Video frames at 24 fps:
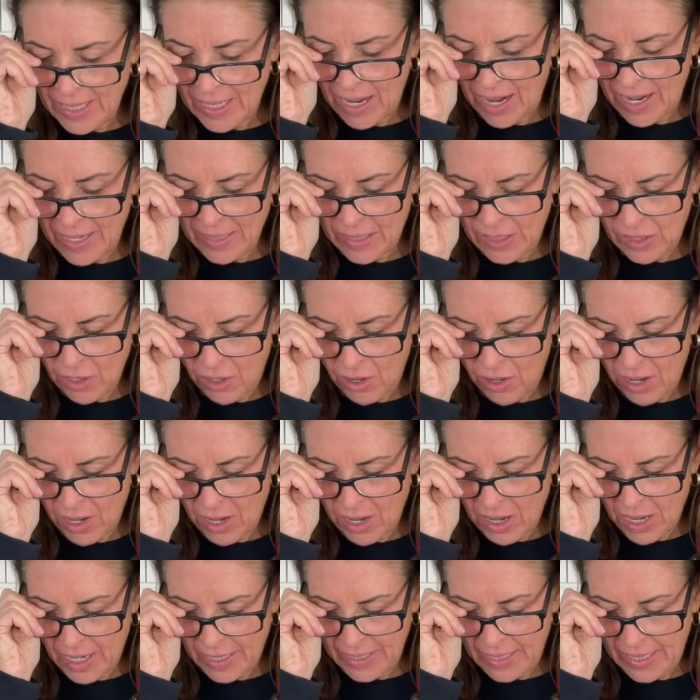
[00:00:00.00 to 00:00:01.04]
I saw
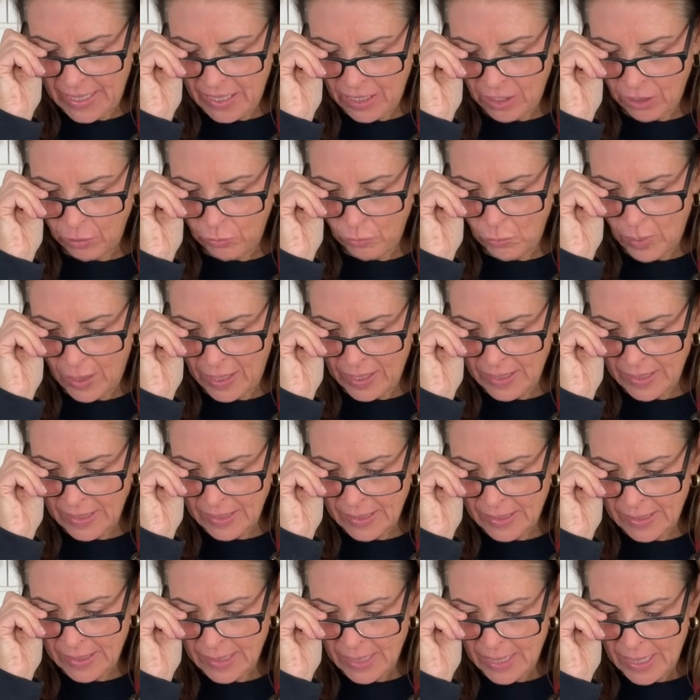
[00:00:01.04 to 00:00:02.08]
on here
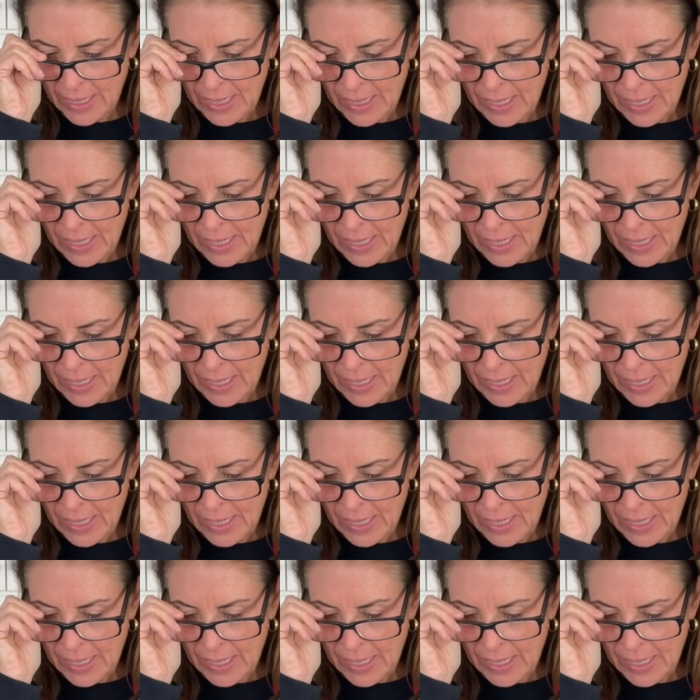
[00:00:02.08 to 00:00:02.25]
was